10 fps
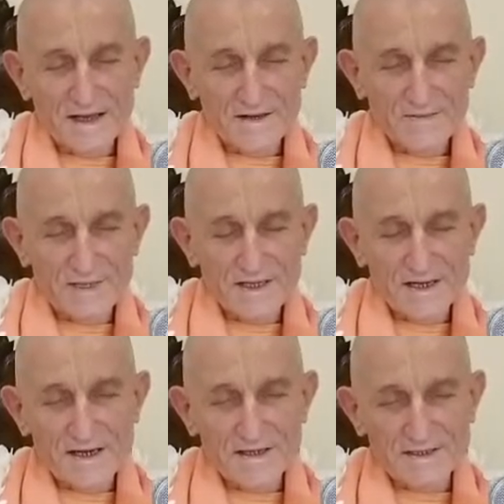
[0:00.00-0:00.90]
when the
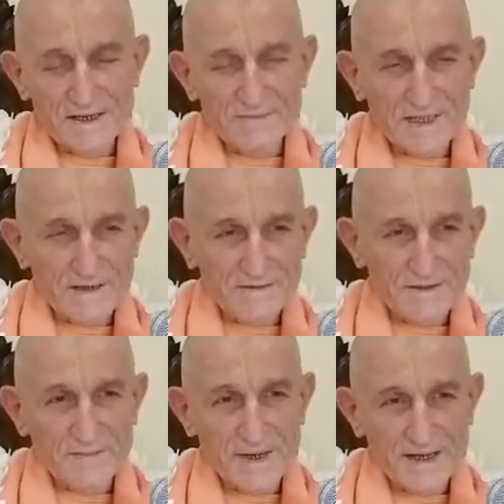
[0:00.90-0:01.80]
Ganges comes down to
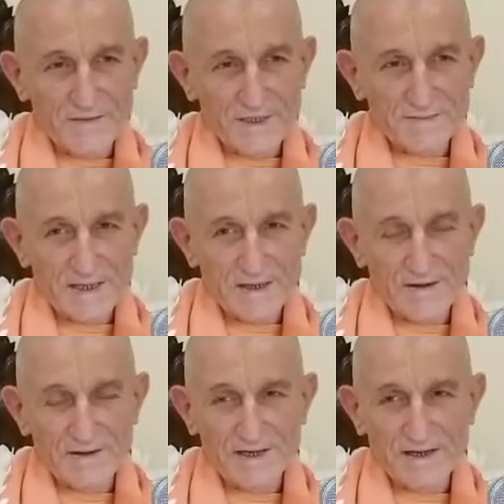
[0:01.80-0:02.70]
the Bay of West
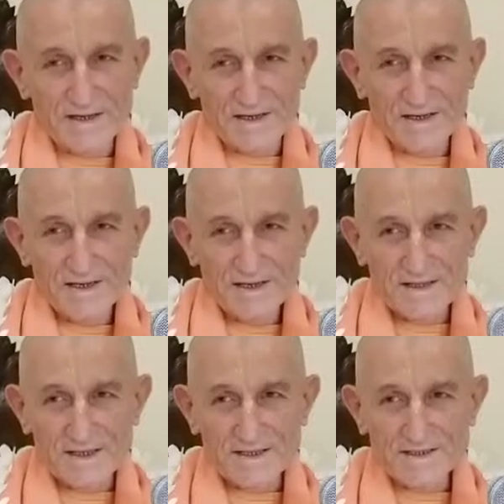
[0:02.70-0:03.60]
Bengal,
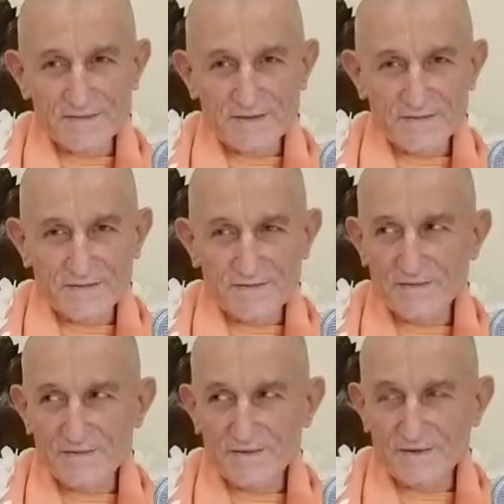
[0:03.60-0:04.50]
these different,
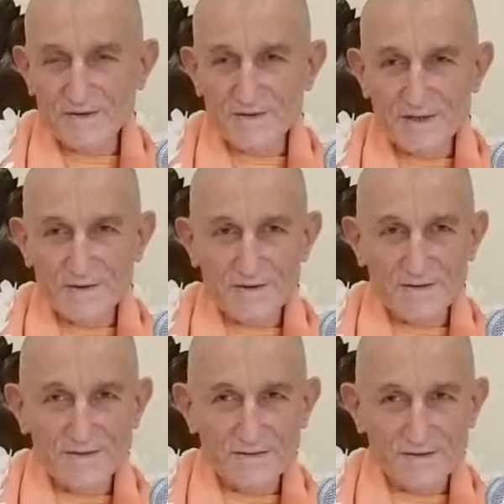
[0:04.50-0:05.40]
what they call it,
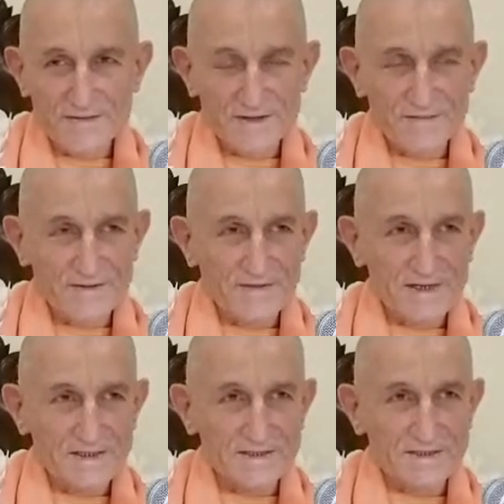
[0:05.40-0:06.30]

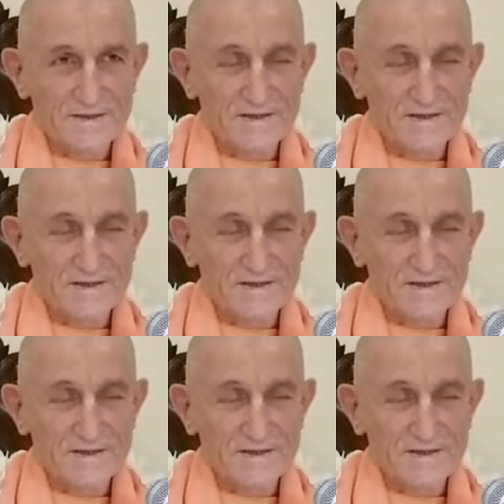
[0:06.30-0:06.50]
rivulets,